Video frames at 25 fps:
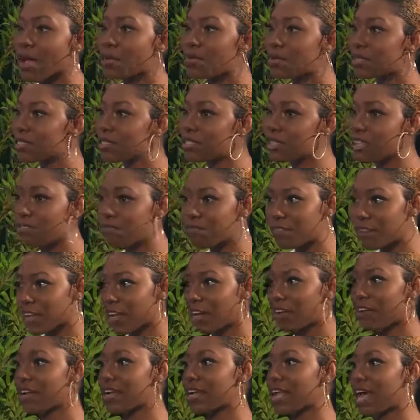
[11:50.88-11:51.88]
I was still
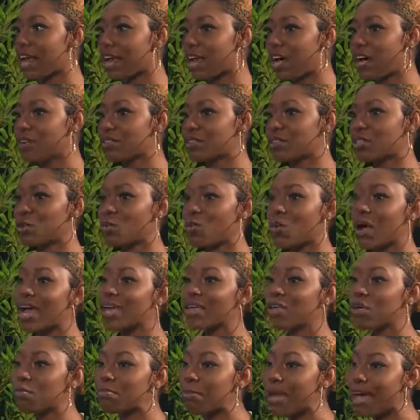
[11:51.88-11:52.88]
figuring that out. So why
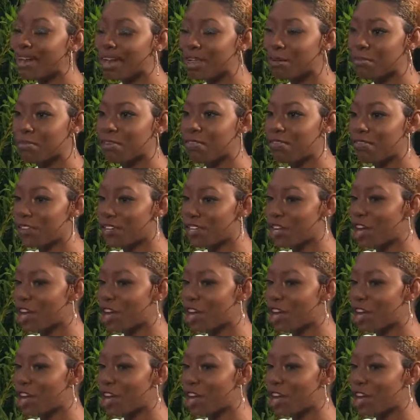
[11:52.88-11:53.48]
are you mad at me for